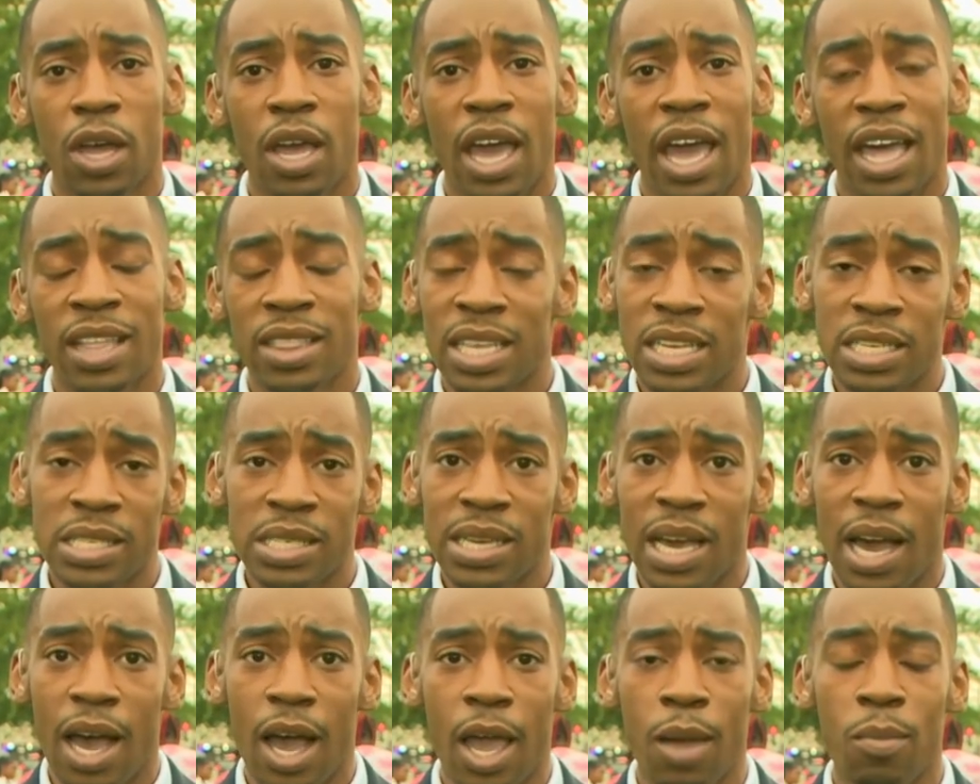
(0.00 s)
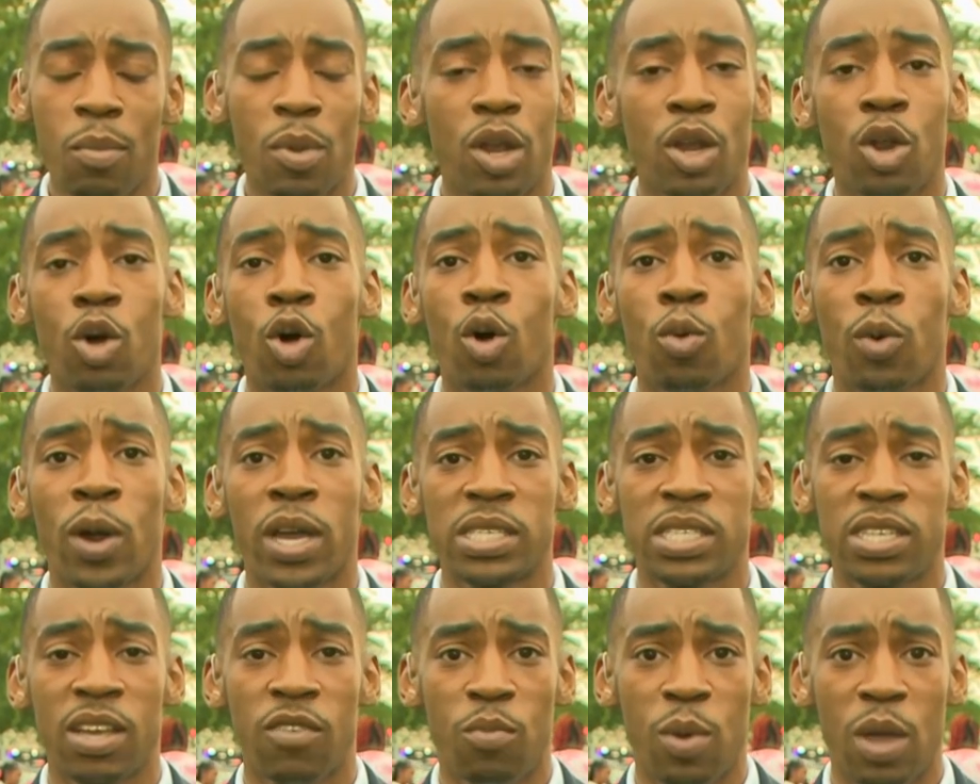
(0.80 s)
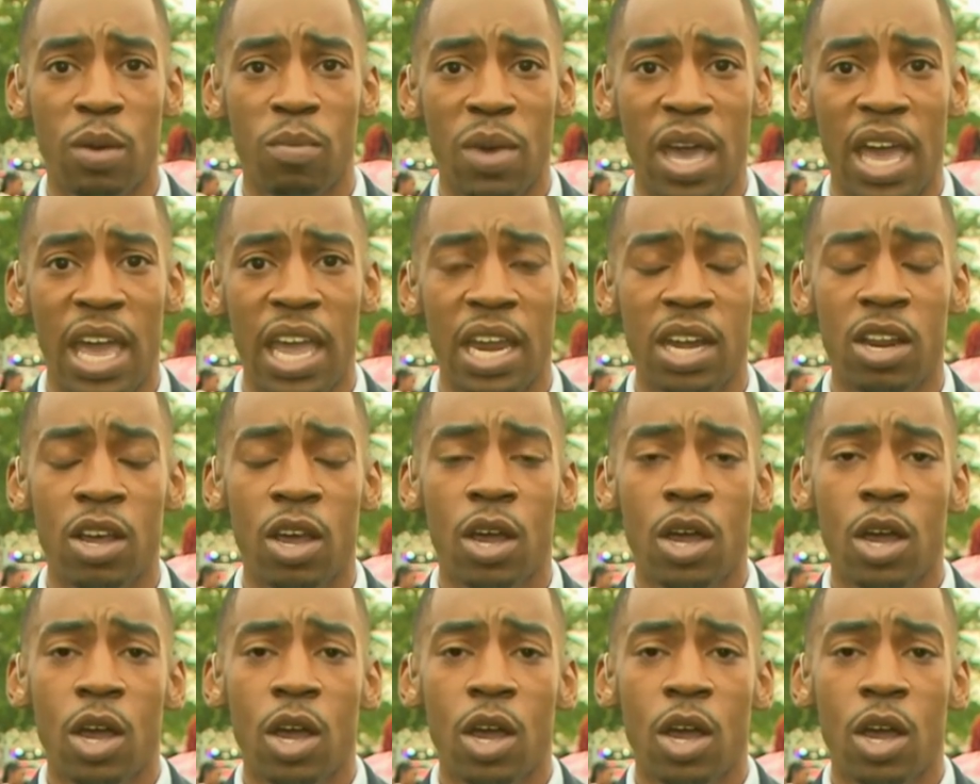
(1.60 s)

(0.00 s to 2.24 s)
At this time, no arrests have been made.